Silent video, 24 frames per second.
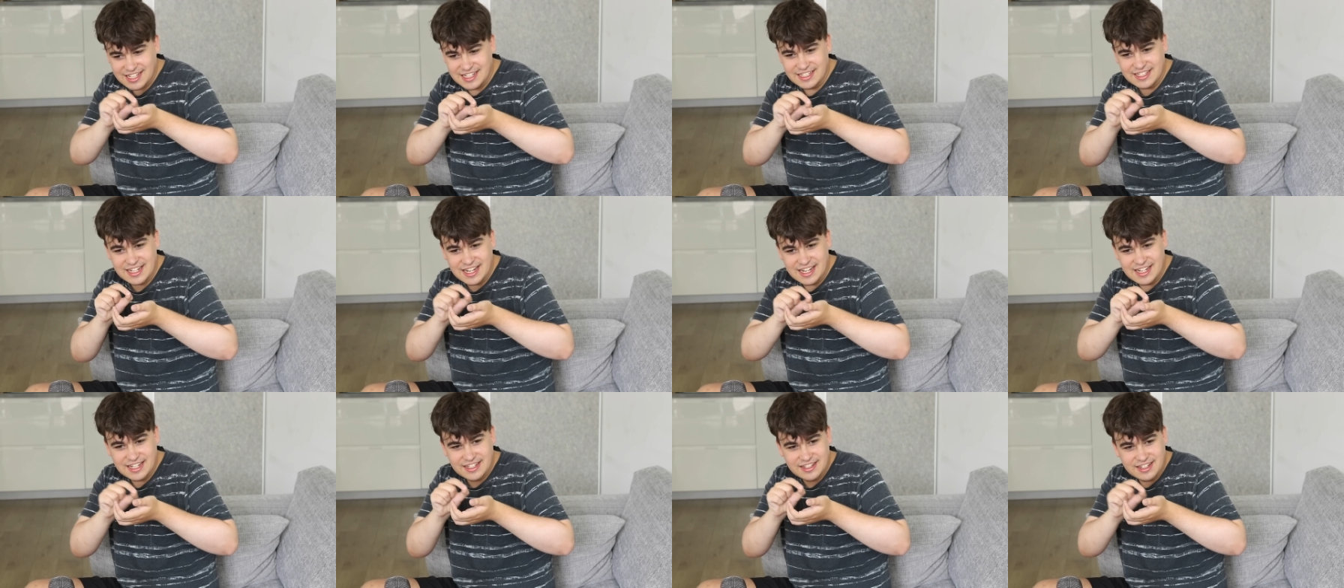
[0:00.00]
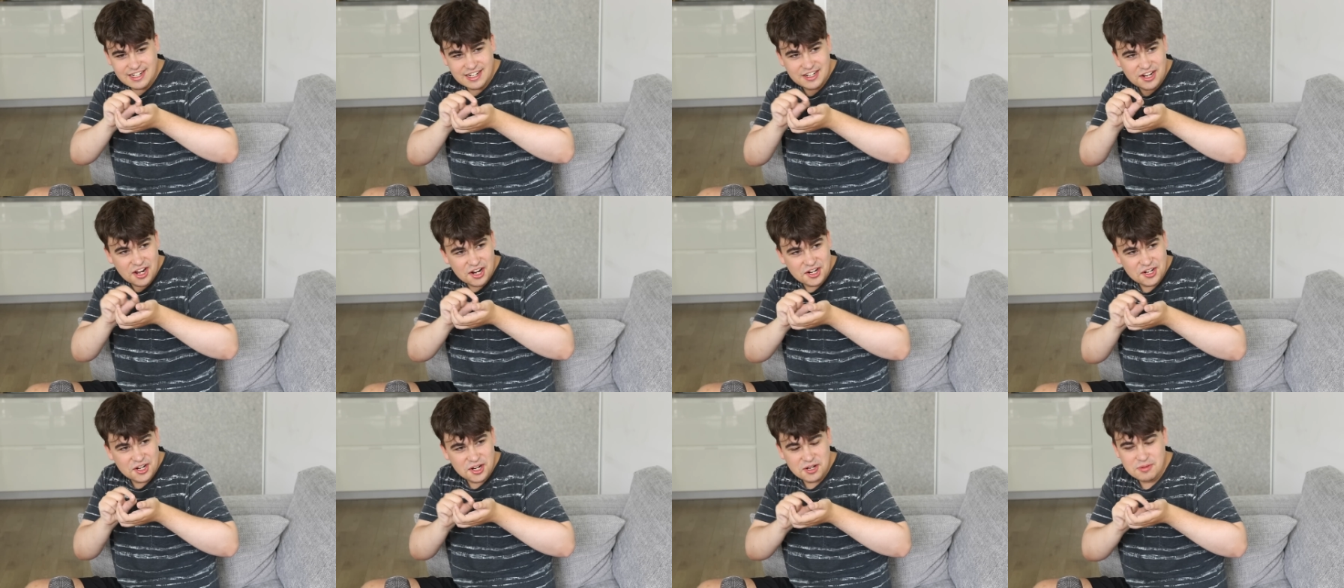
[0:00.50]
in, in, in
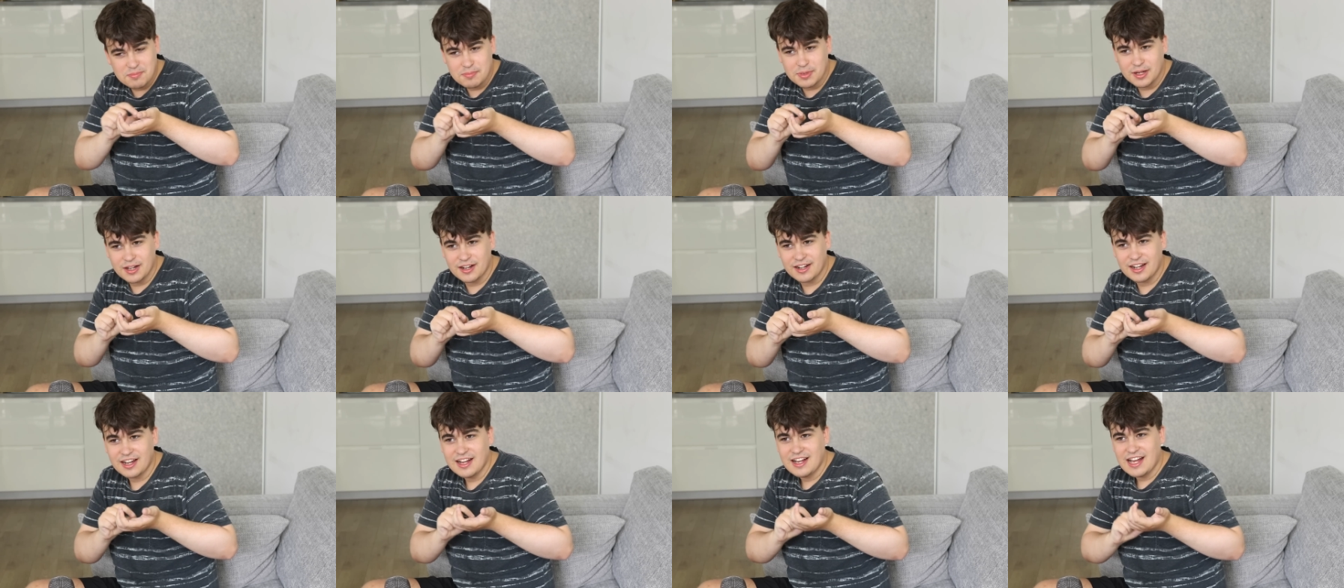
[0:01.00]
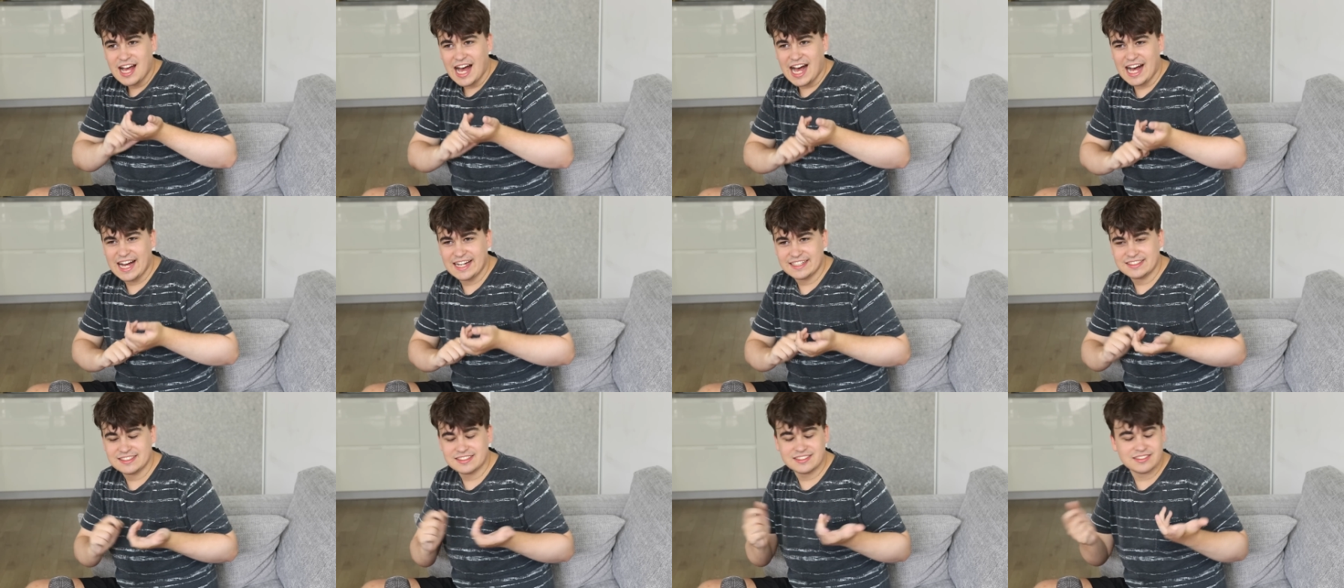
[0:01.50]
her notebook
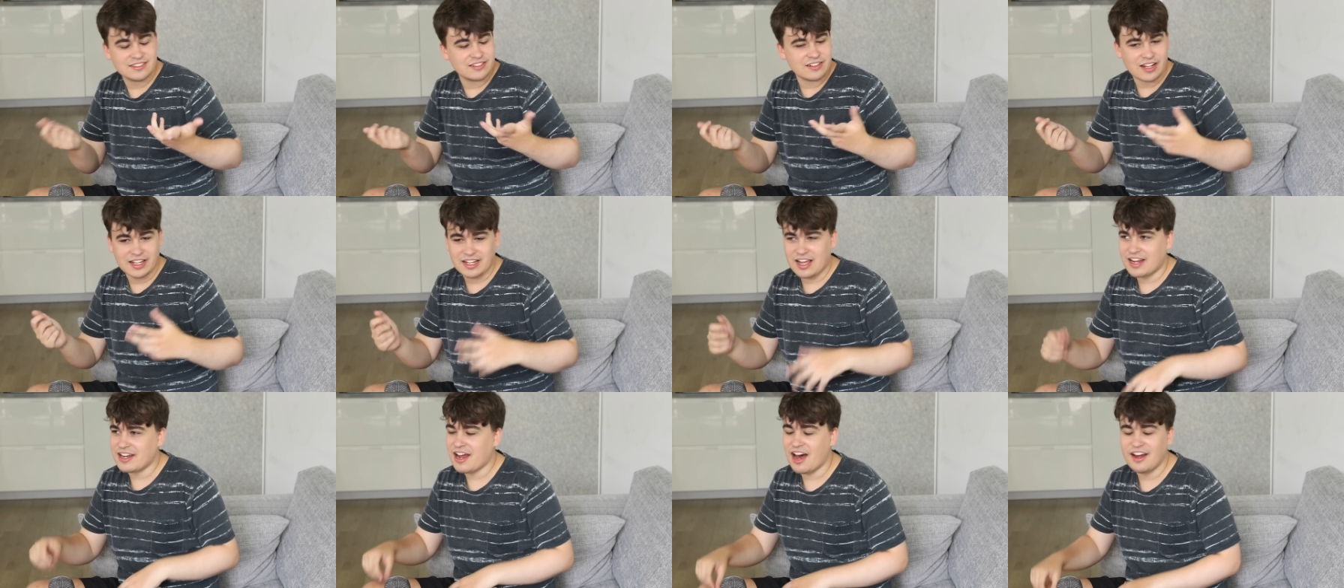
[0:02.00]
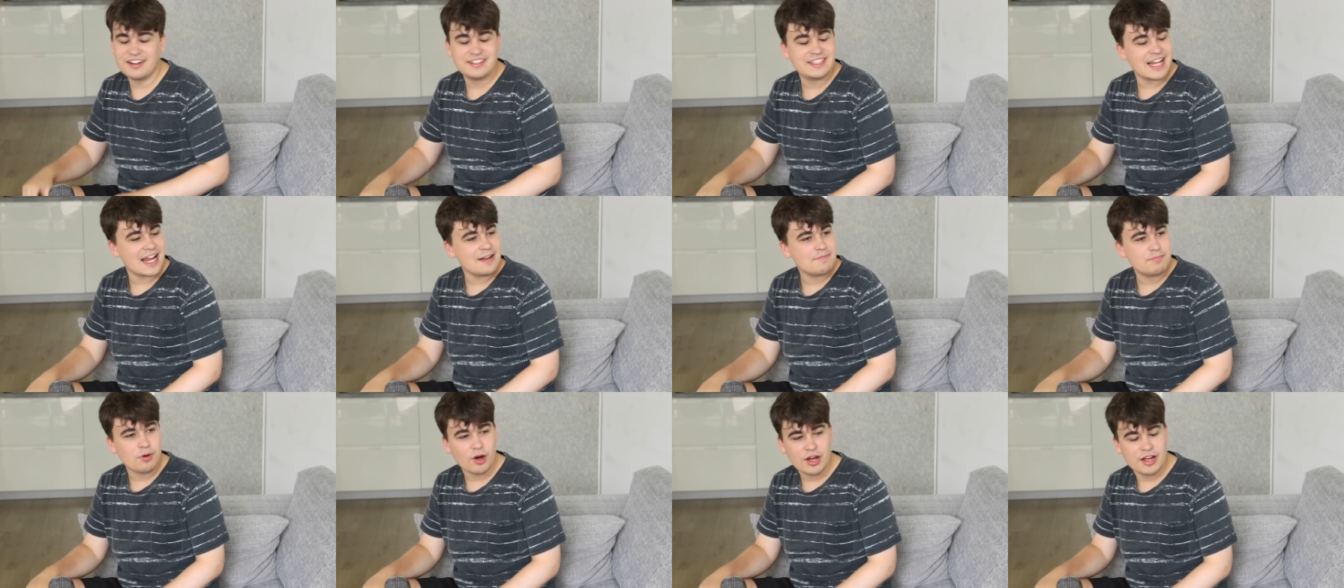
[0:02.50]
and like her
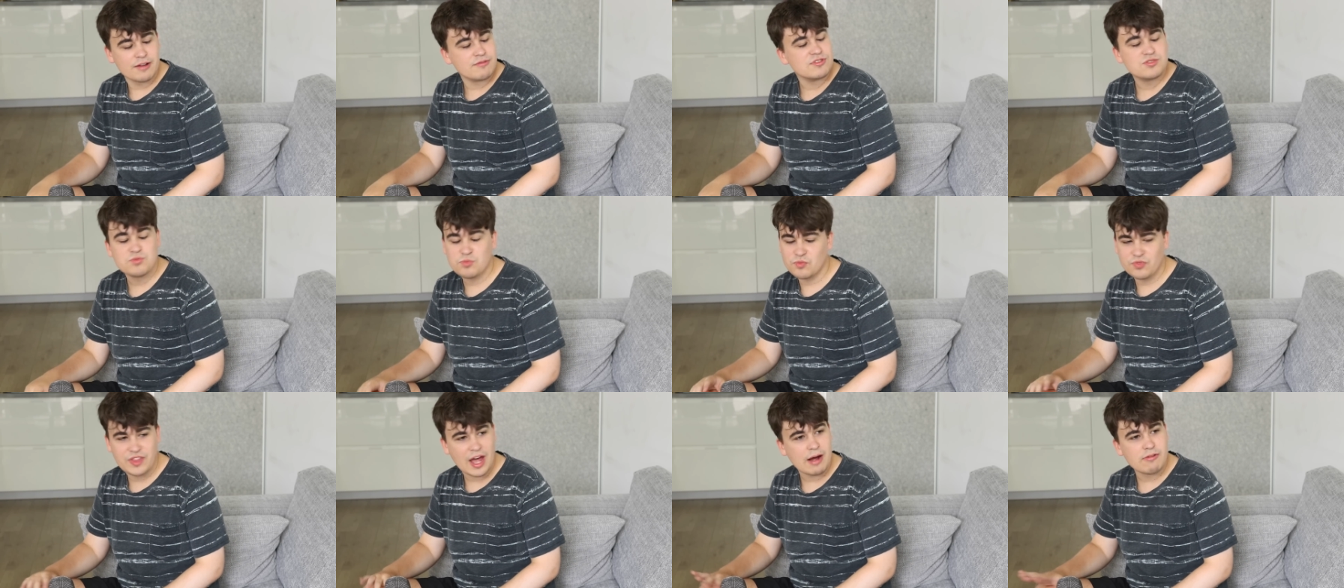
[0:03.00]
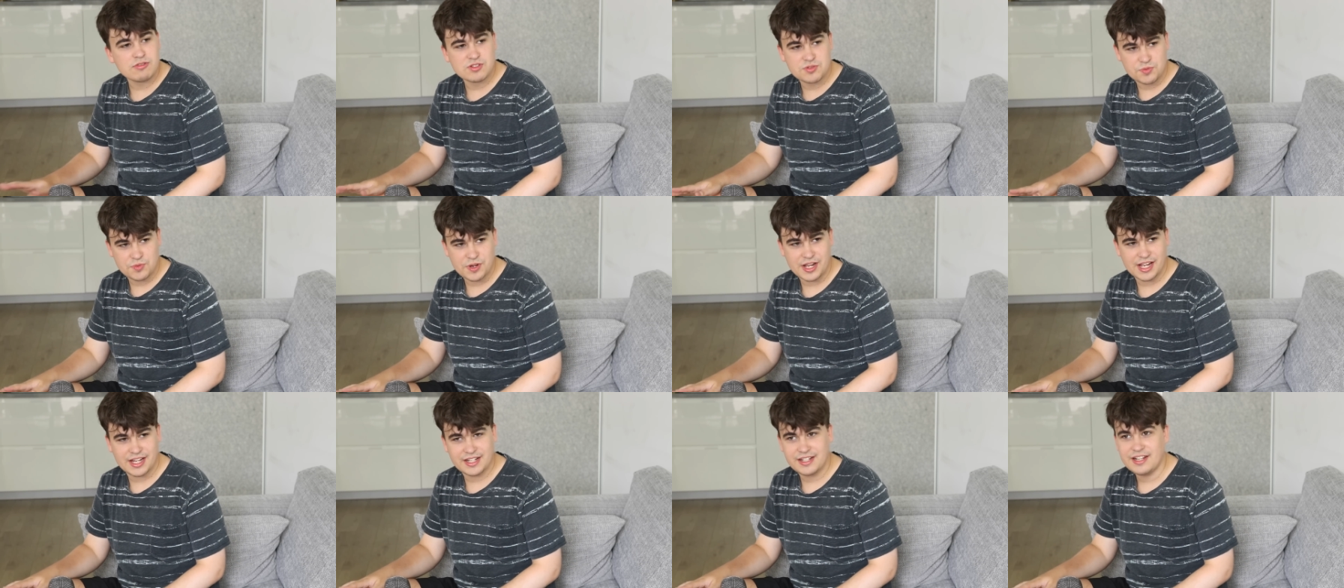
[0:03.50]
dead body was that was
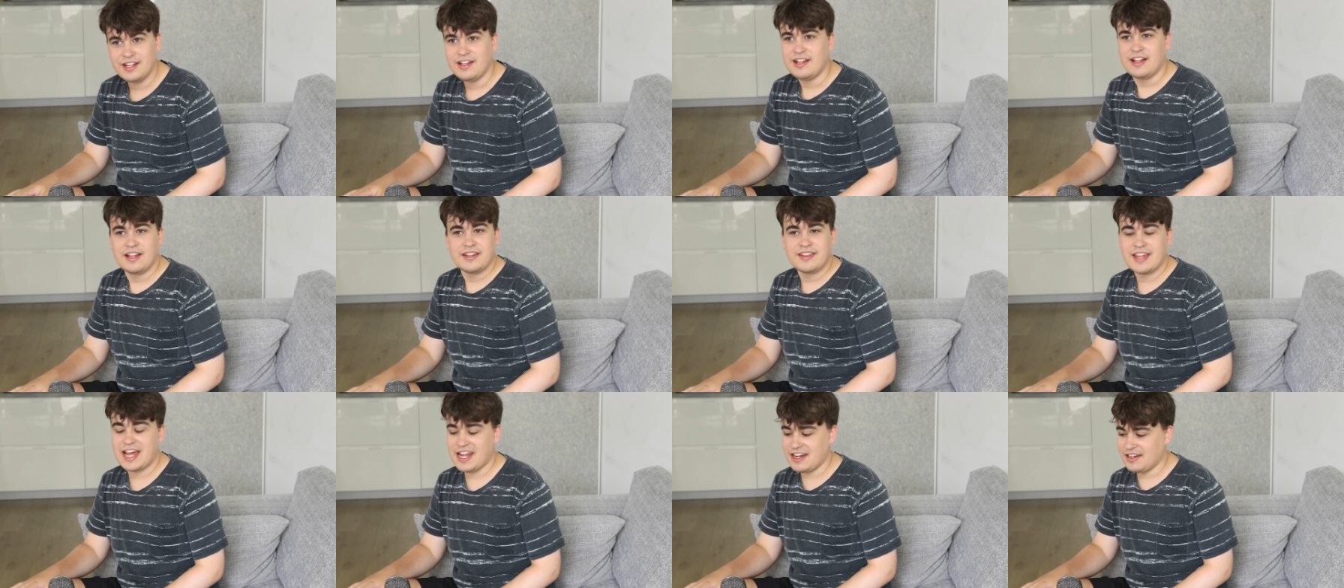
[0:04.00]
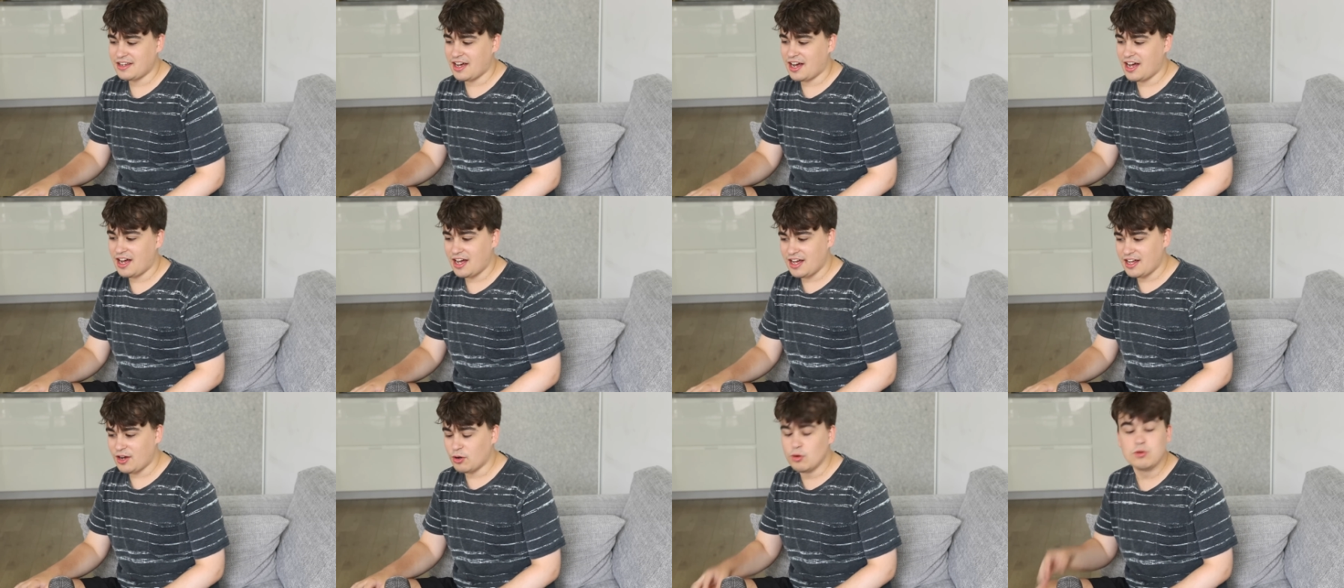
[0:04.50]
weird then
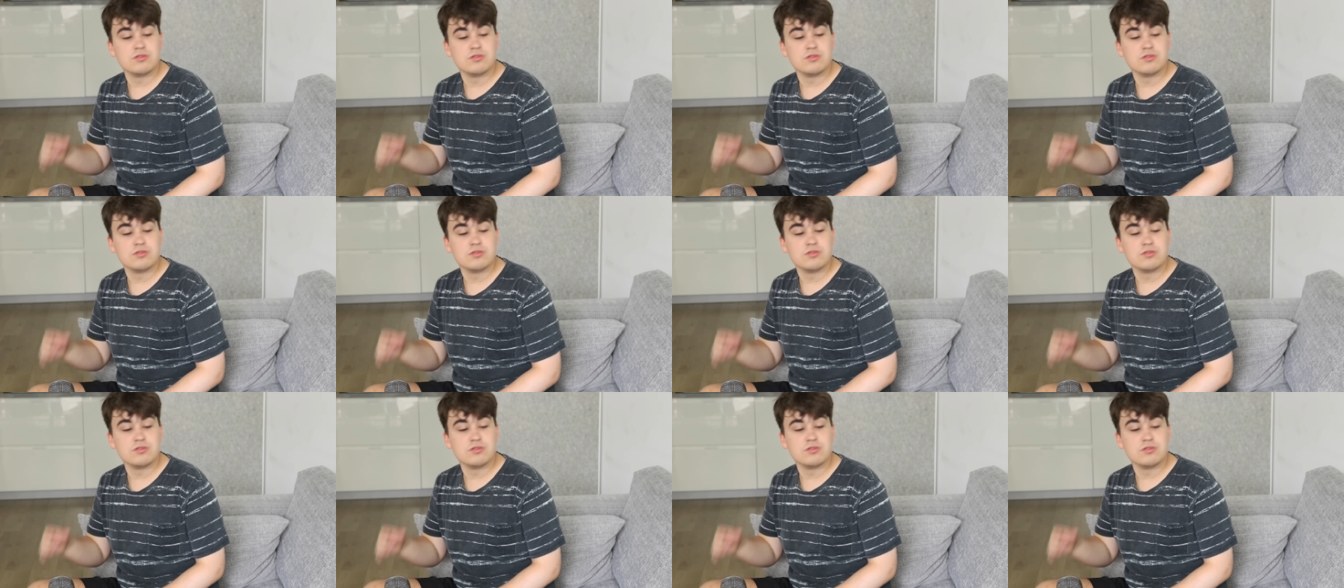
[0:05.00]
uh,